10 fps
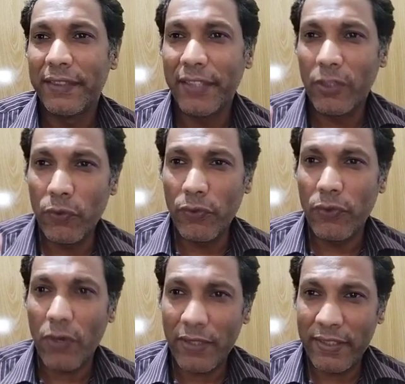They could
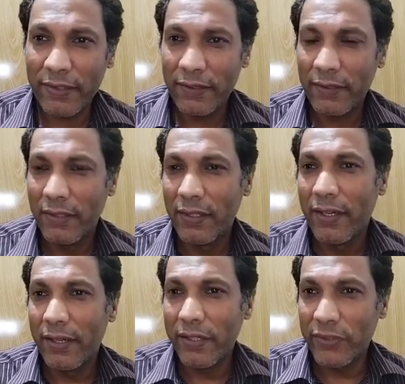not
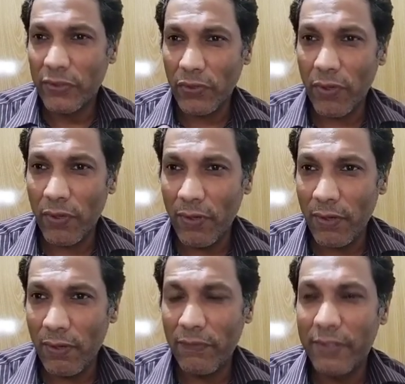
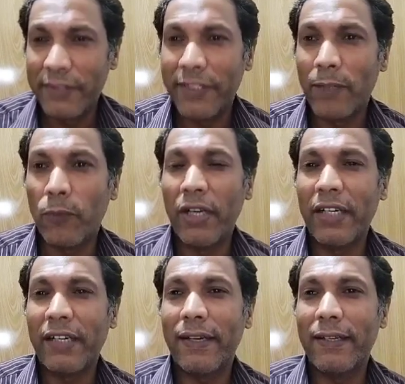resolve their
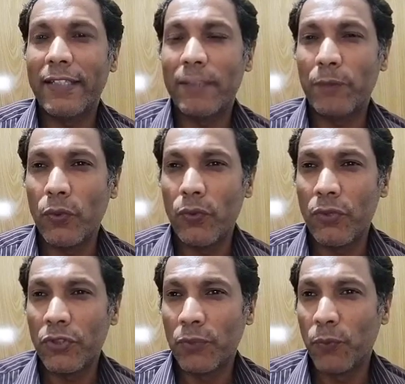political
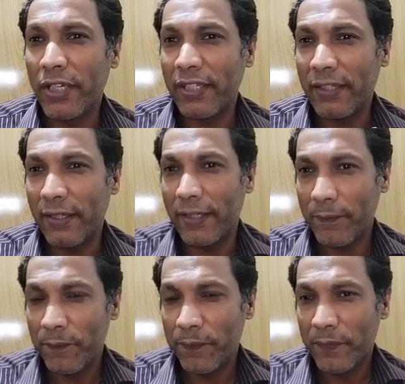disputes politically.
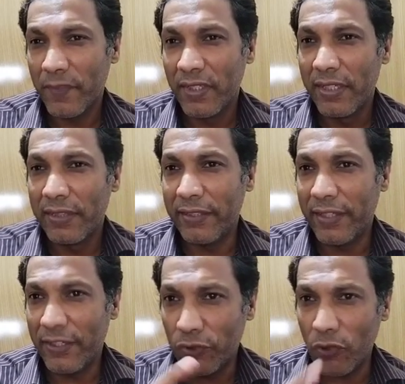
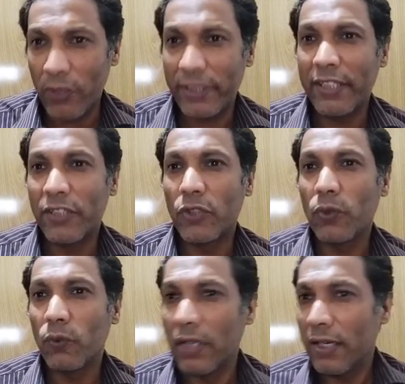They resorted
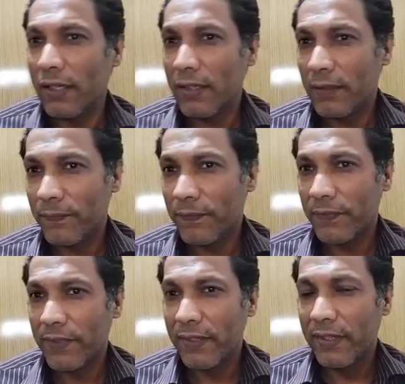to gun,
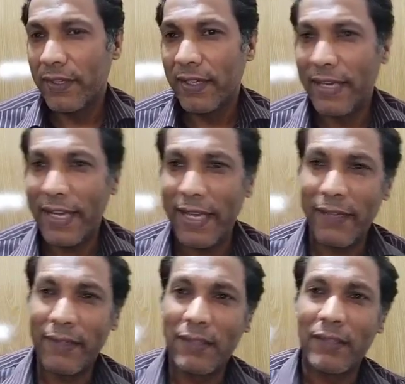
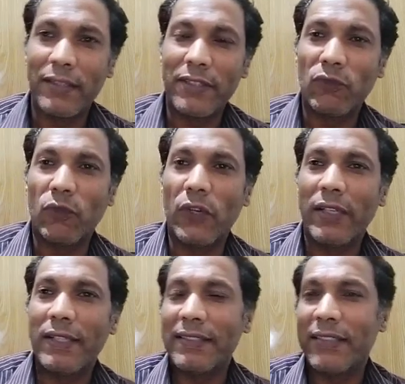and this
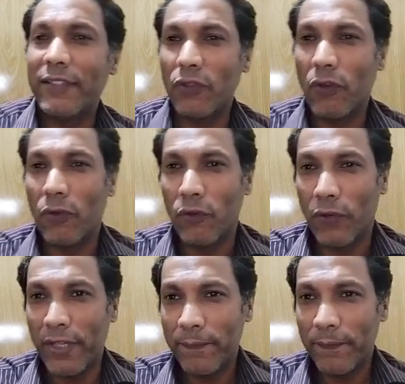violence is
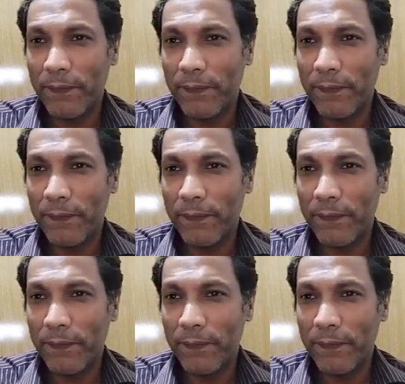ongoing.